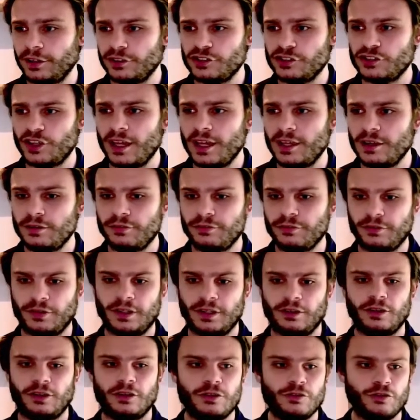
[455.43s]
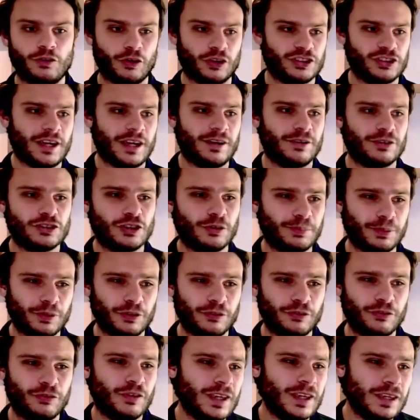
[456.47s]
Say, you've got a Terratop on
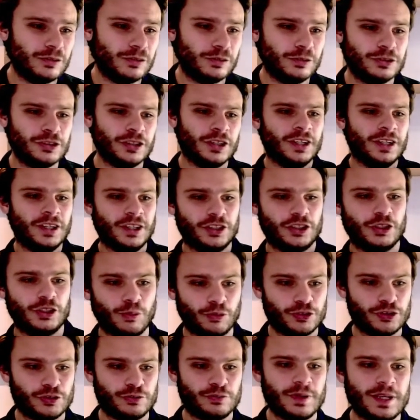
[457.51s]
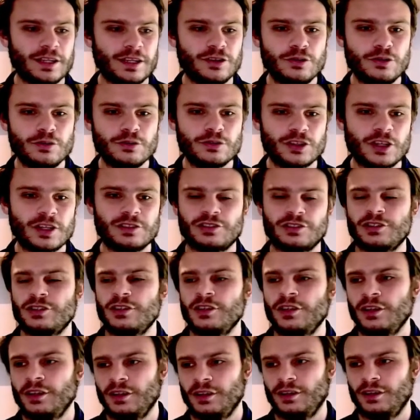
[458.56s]
the field, you want to reuse it,
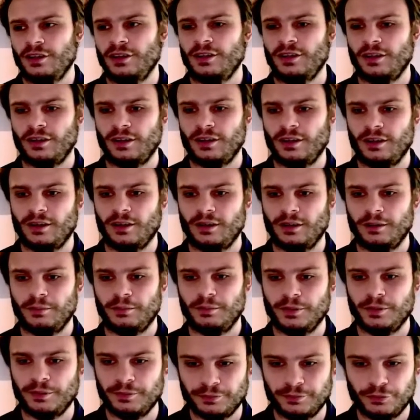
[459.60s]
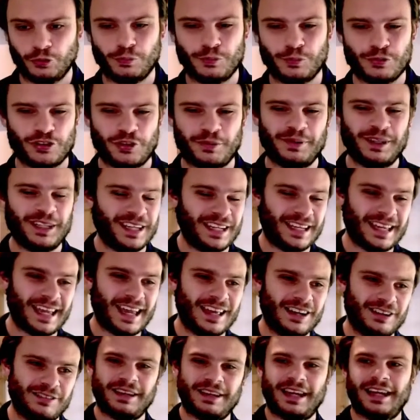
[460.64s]
normal summon it
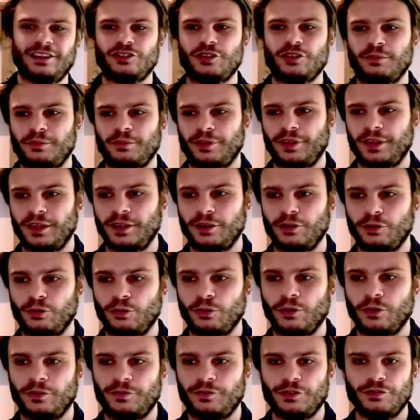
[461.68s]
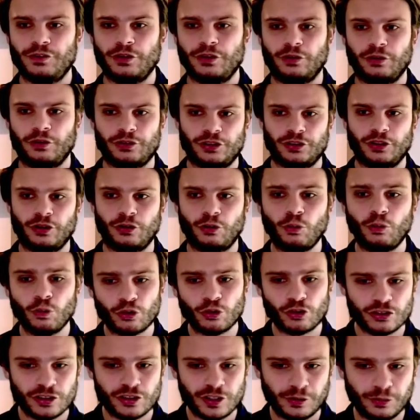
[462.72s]
again as something, or if you've got
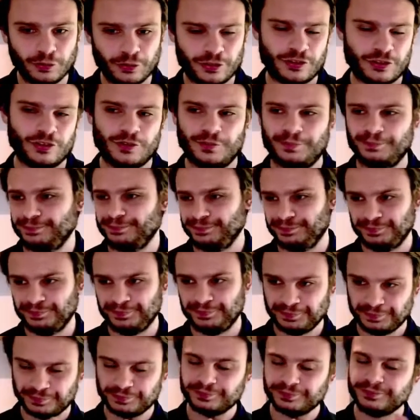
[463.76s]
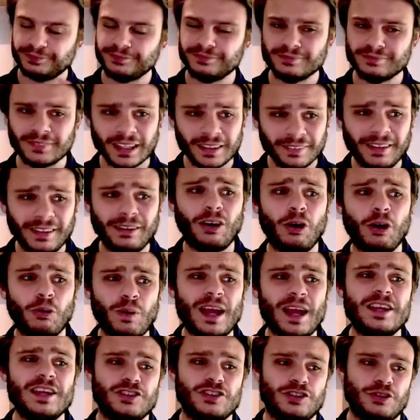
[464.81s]
Horse Stilts. There are
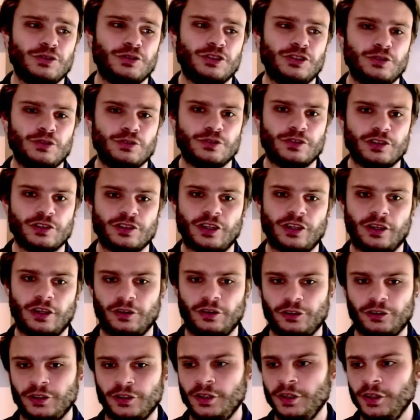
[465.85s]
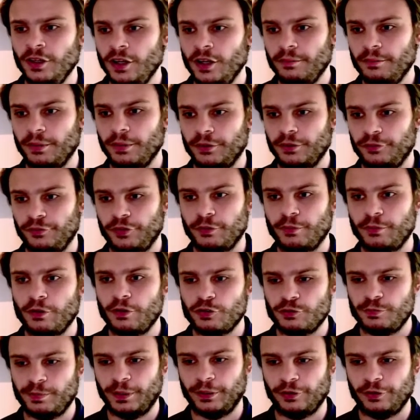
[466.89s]
ways you can use this card, but for the
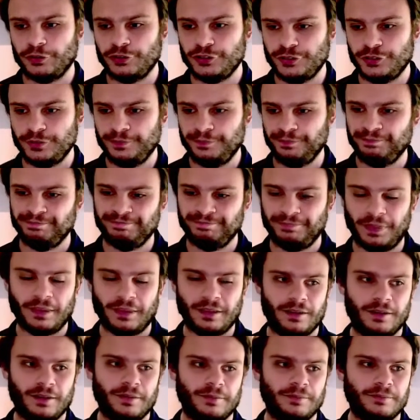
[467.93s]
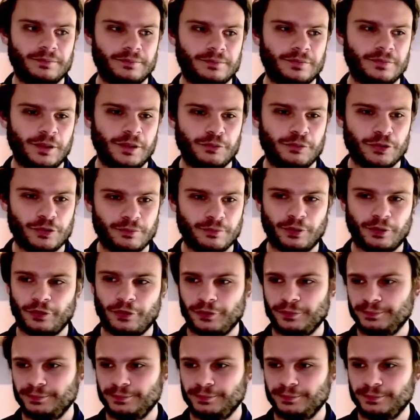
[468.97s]
most part, I wouldn't bother.